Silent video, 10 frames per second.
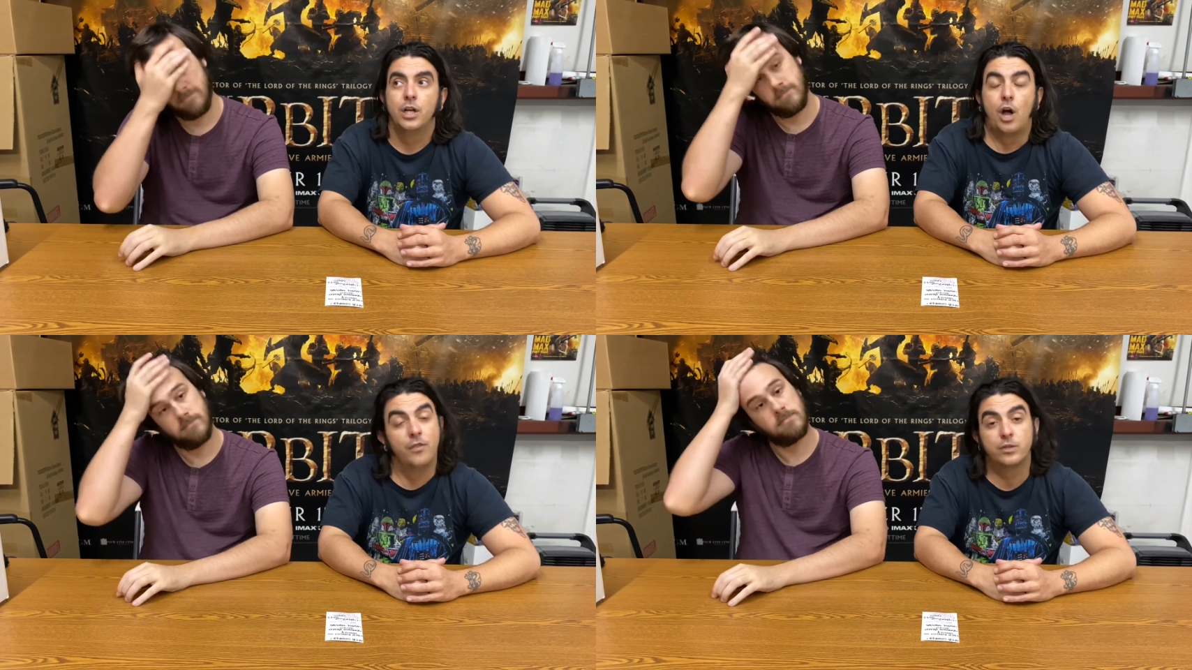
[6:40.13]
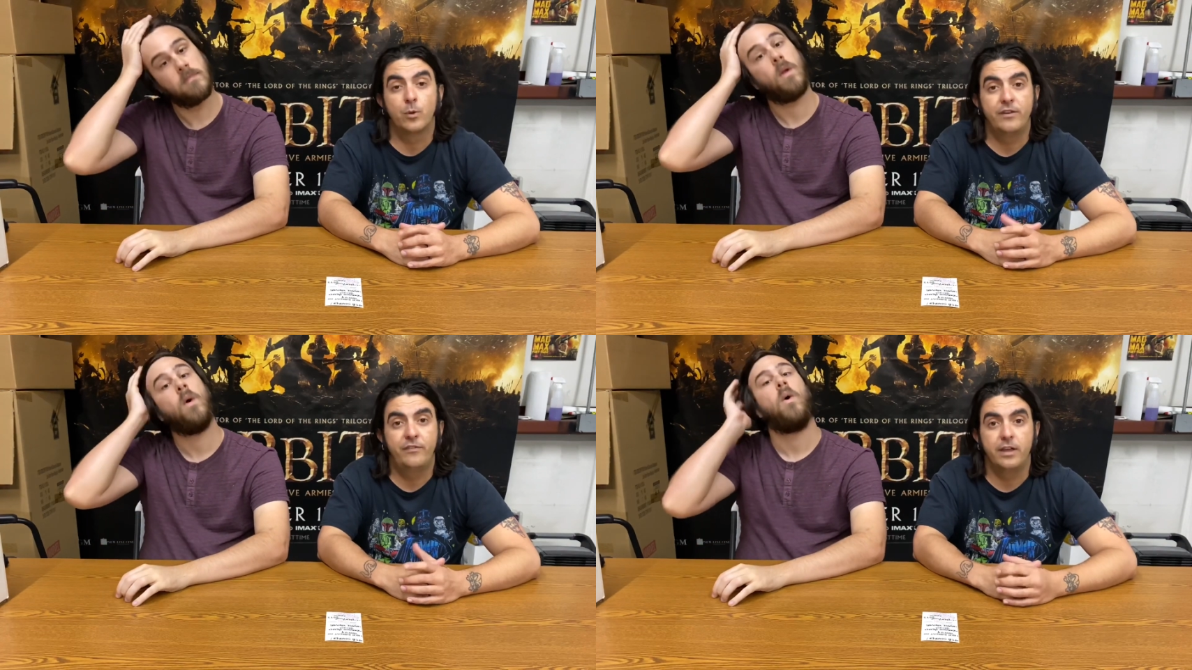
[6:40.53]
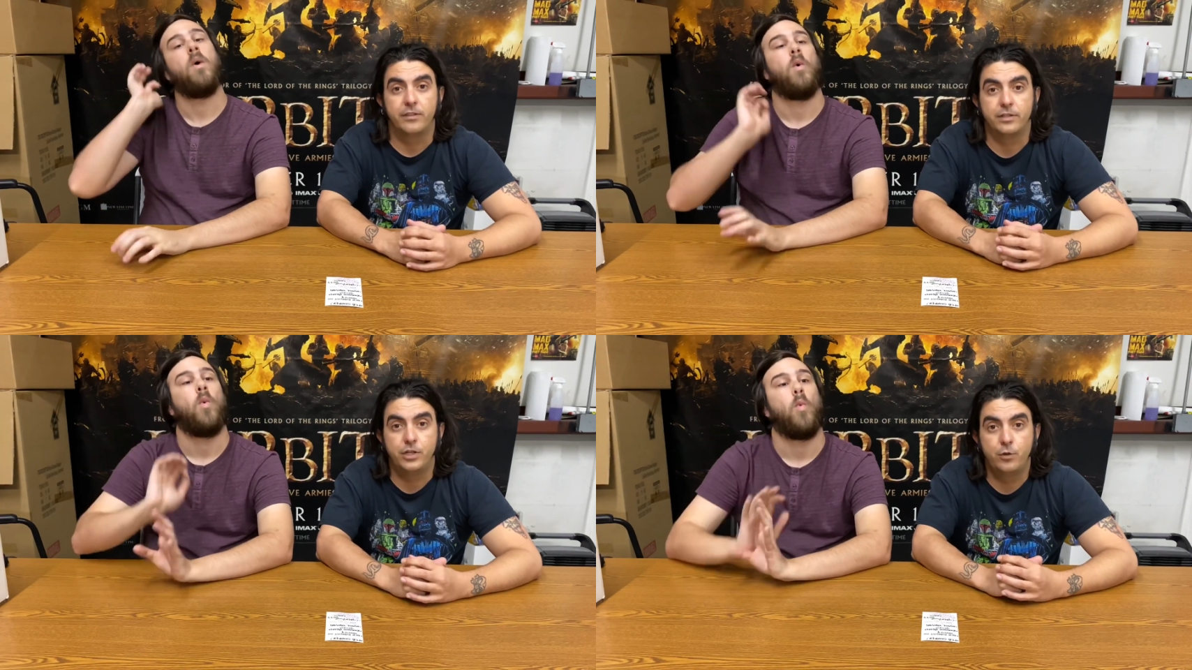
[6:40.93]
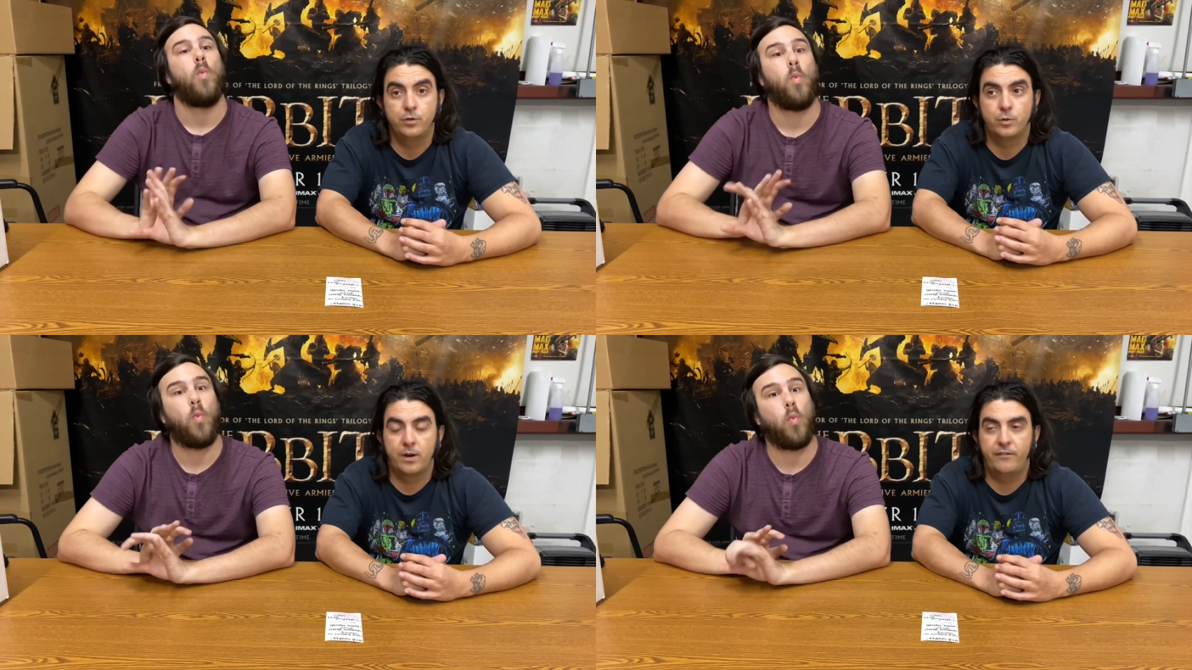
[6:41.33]
Speaker 1: on the 25th, June
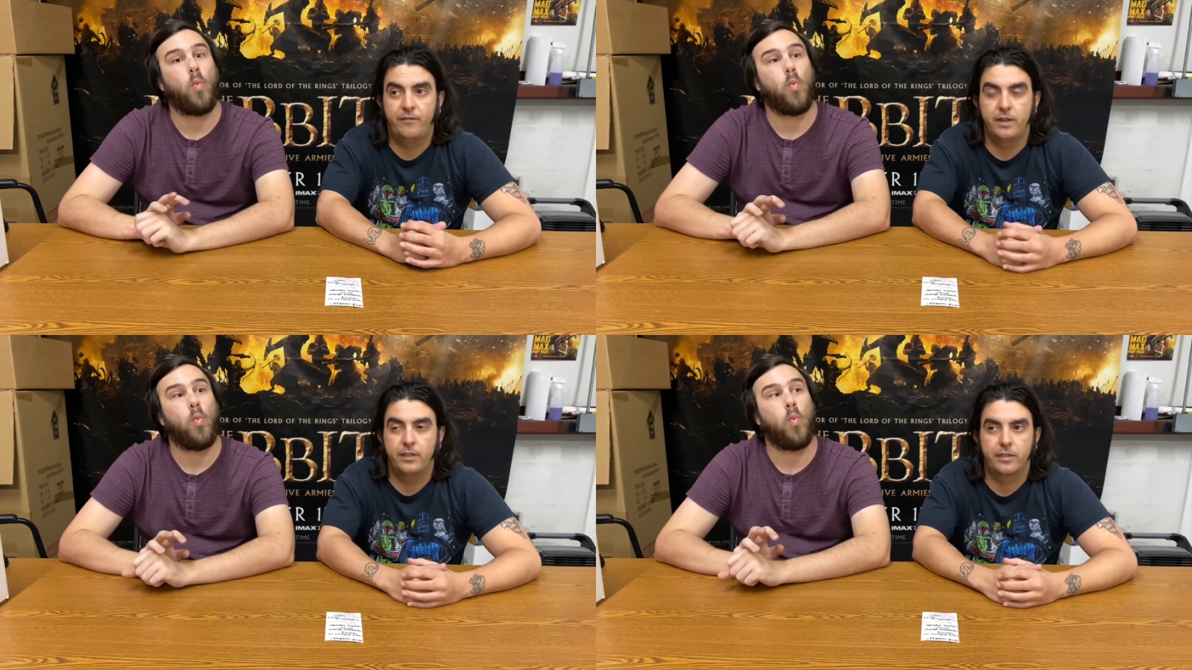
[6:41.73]
25th